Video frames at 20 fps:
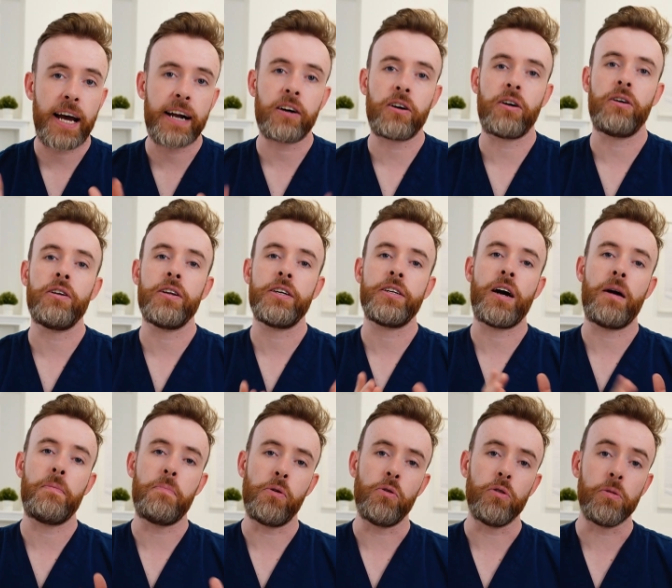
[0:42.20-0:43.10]
and call it
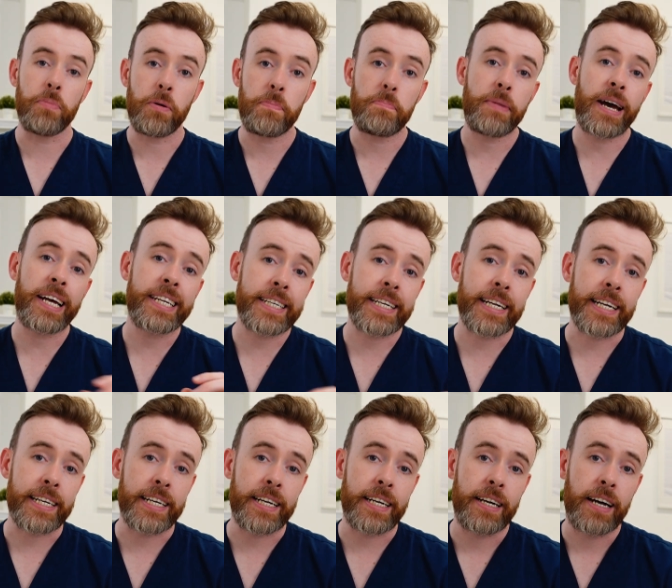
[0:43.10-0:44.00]
a mole, but
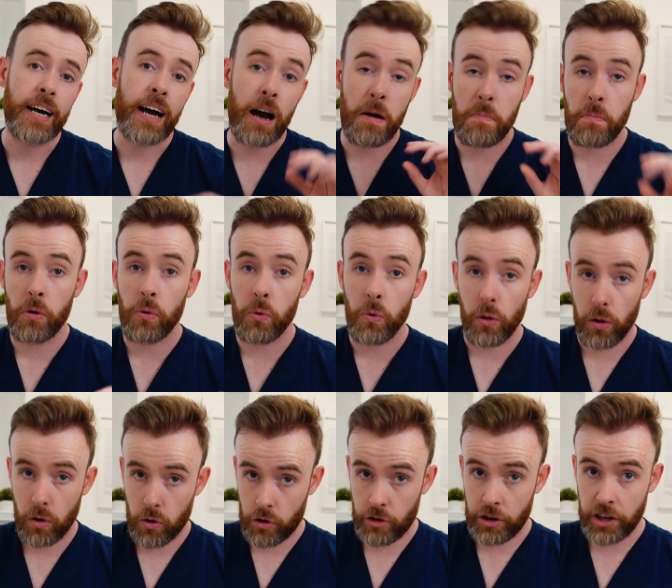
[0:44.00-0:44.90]
medically, a
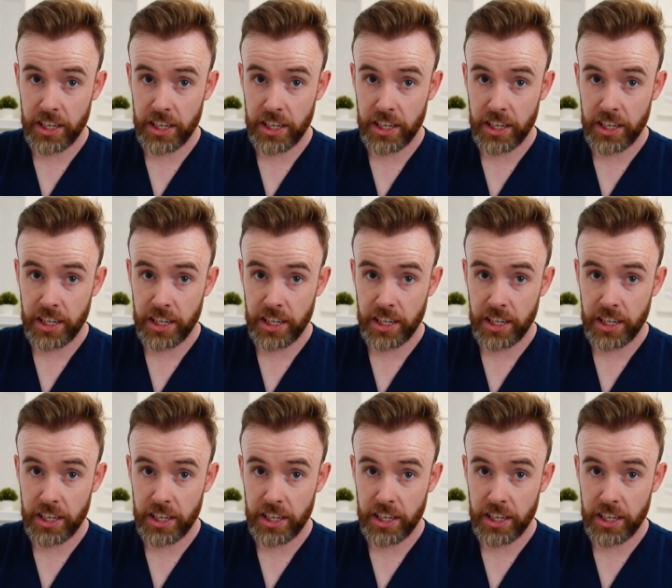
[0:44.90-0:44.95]
mole or a